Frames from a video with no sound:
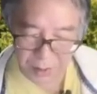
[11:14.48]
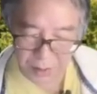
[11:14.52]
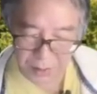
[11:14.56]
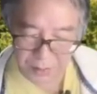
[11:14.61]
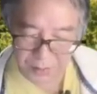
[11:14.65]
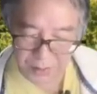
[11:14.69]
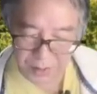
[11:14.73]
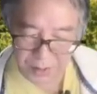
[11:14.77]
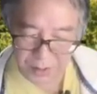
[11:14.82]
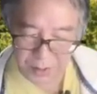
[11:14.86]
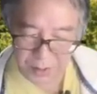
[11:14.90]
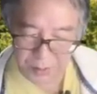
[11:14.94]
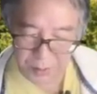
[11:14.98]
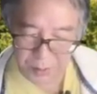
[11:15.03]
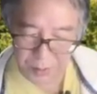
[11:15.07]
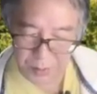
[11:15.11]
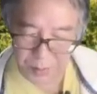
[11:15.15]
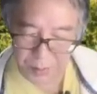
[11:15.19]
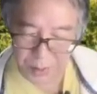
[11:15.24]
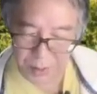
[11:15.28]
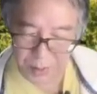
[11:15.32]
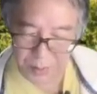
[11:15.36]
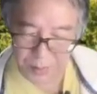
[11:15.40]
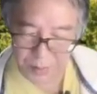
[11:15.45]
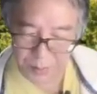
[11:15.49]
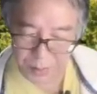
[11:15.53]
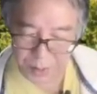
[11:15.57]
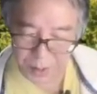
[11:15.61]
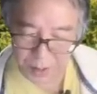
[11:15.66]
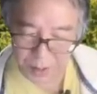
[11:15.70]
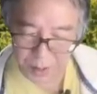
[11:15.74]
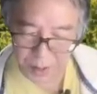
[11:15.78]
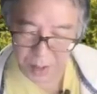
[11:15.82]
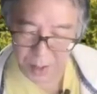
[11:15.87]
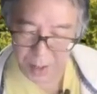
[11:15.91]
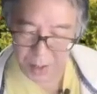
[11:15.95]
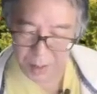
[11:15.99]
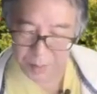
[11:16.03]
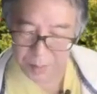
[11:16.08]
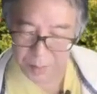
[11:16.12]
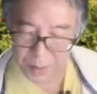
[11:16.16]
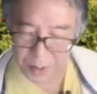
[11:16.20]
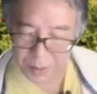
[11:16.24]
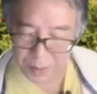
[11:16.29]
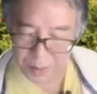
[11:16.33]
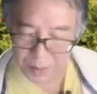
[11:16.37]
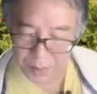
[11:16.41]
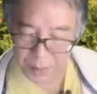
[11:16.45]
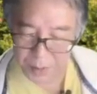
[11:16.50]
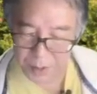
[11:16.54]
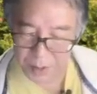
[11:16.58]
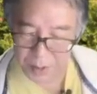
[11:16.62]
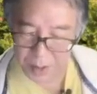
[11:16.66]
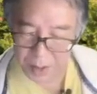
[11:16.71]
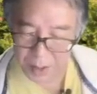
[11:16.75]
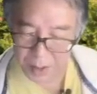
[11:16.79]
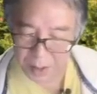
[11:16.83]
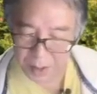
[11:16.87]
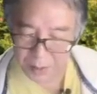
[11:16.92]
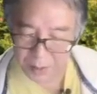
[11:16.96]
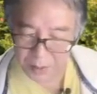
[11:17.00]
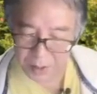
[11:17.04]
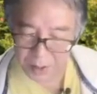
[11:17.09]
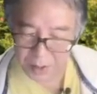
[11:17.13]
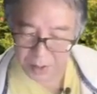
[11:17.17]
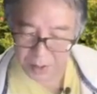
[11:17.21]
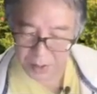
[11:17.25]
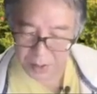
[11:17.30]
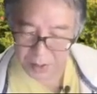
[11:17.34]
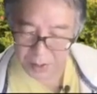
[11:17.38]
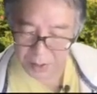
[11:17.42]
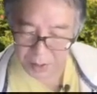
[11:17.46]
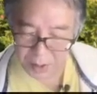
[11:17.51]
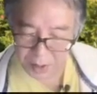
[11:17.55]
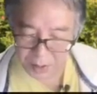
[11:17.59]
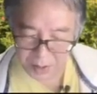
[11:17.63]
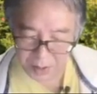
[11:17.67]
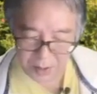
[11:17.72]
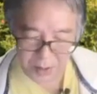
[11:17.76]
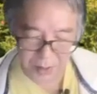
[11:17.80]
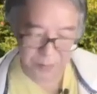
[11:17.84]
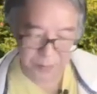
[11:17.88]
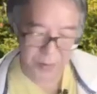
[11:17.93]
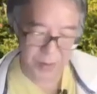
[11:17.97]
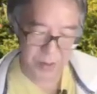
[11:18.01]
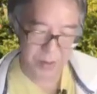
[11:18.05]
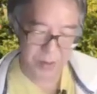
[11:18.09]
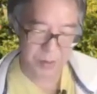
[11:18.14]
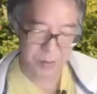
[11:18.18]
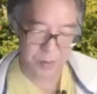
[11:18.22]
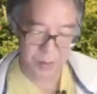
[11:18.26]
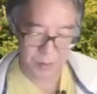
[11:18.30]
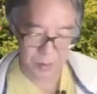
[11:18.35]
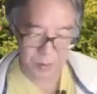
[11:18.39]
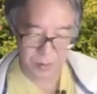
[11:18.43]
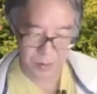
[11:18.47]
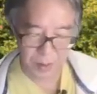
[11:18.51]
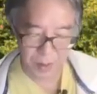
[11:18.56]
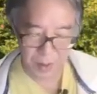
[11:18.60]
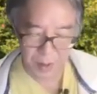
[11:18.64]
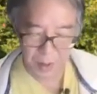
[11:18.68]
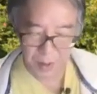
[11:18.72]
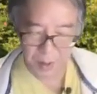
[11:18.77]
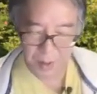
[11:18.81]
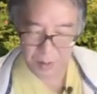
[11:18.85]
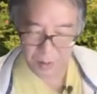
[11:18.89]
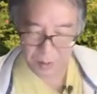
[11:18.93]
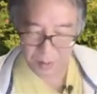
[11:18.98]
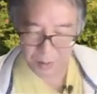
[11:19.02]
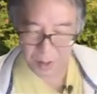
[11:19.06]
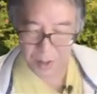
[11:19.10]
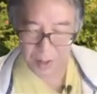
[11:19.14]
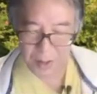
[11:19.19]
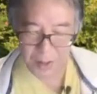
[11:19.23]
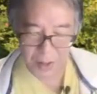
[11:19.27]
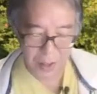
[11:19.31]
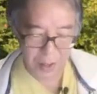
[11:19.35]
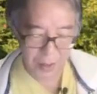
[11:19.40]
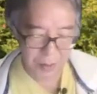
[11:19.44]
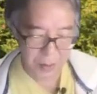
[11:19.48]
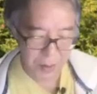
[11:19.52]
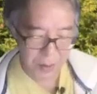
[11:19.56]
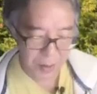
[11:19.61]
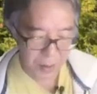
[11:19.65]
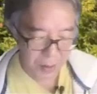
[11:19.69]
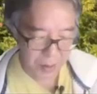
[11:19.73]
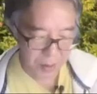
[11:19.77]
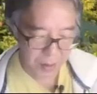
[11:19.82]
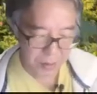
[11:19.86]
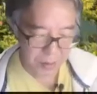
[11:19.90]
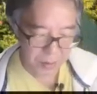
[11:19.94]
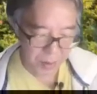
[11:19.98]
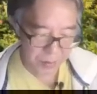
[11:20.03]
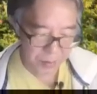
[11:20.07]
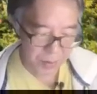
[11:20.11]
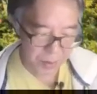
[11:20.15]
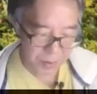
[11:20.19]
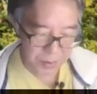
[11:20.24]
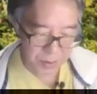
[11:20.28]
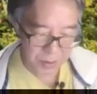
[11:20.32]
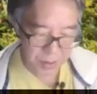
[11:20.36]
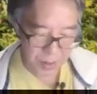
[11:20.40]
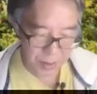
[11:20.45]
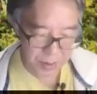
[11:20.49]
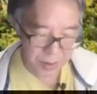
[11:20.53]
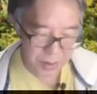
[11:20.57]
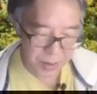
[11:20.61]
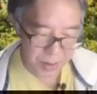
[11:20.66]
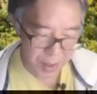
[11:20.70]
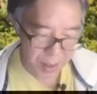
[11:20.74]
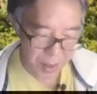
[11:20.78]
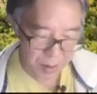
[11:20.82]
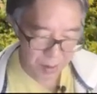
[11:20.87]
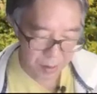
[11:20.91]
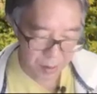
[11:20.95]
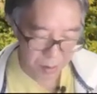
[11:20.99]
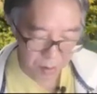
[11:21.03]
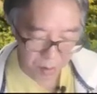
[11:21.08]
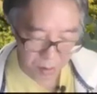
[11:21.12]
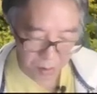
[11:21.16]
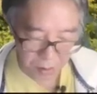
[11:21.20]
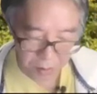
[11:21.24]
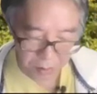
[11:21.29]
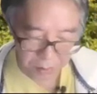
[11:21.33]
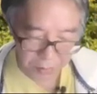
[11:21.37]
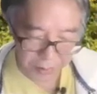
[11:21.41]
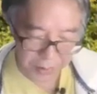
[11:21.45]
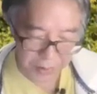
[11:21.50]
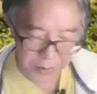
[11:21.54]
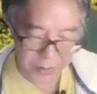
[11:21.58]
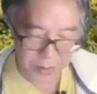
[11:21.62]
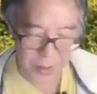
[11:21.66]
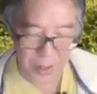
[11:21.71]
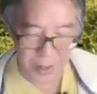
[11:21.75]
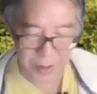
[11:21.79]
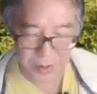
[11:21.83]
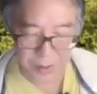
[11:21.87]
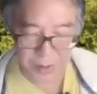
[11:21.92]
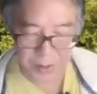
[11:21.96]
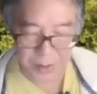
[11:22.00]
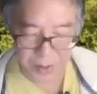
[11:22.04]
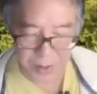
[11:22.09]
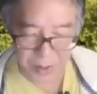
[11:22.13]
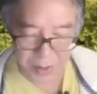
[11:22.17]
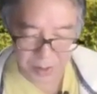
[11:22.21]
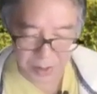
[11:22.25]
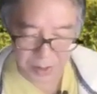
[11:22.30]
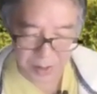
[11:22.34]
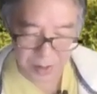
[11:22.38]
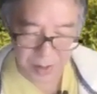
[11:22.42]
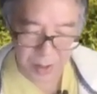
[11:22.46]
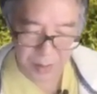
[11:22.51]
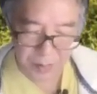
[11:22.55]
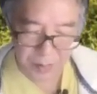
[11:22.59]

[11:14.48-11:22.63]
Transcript: divisible by p, but bl is not divisible. Okay, and I claim that such L always exists